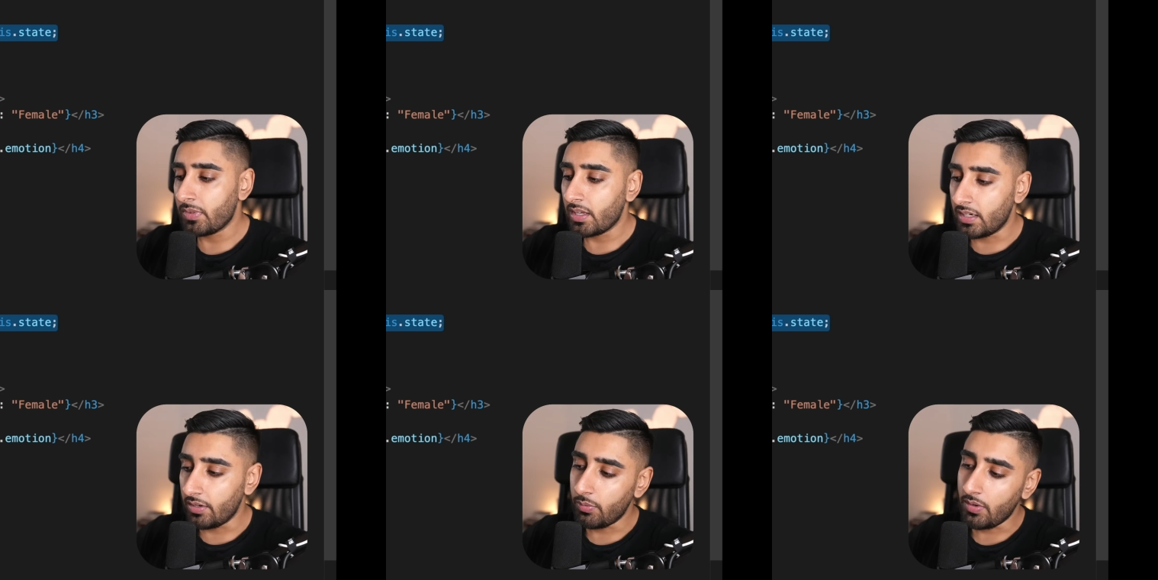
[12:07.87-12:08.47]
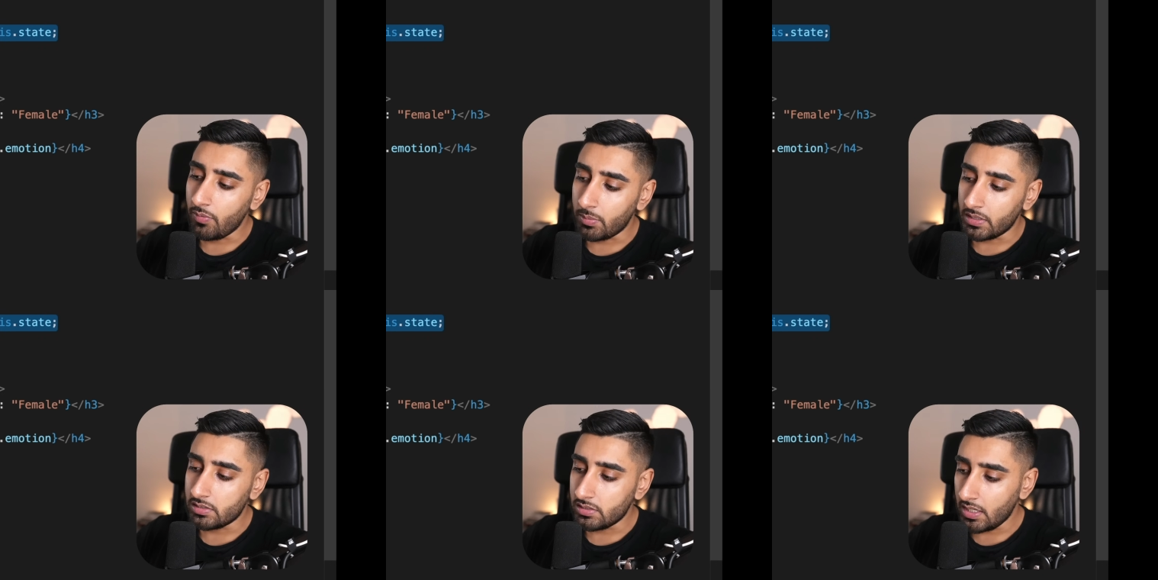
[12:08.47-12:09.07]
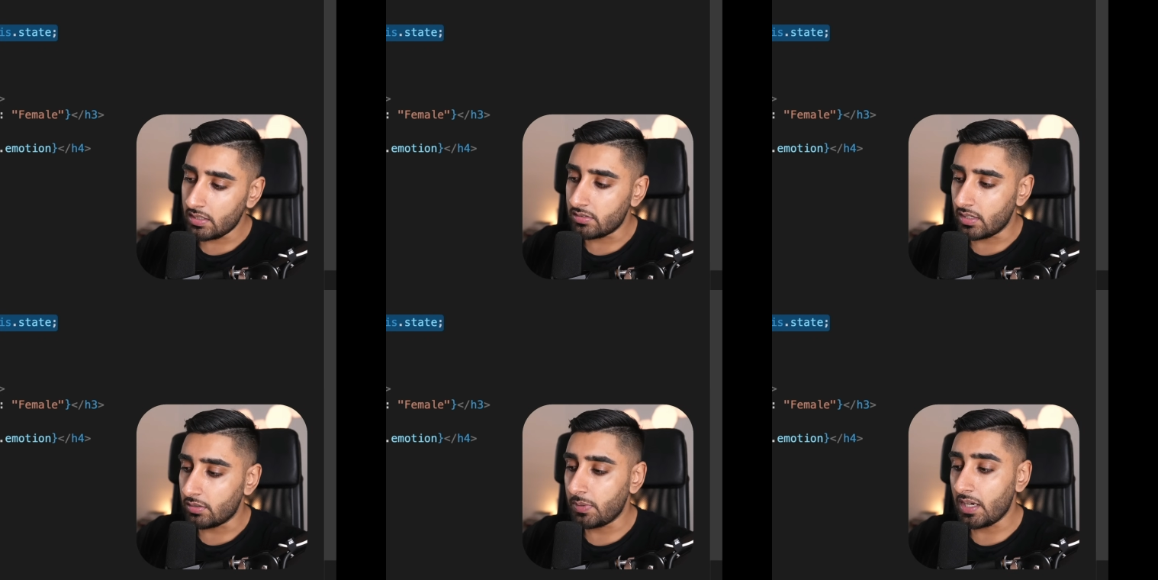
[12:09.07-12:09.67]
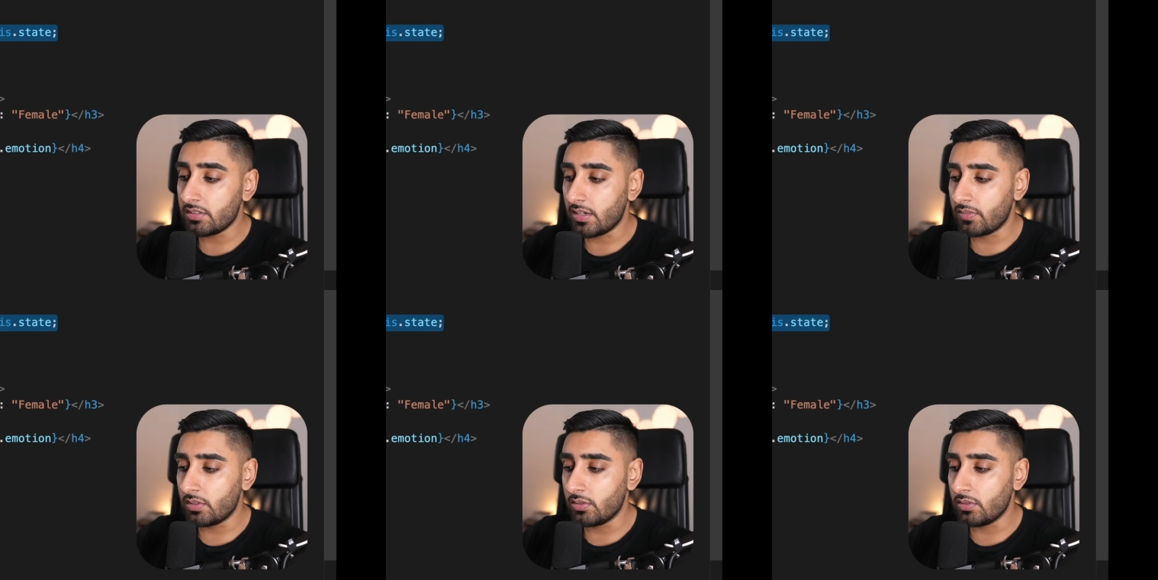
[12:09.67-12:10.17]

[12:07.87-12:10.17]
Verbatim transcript: And if we ever want to change this, we actually have to use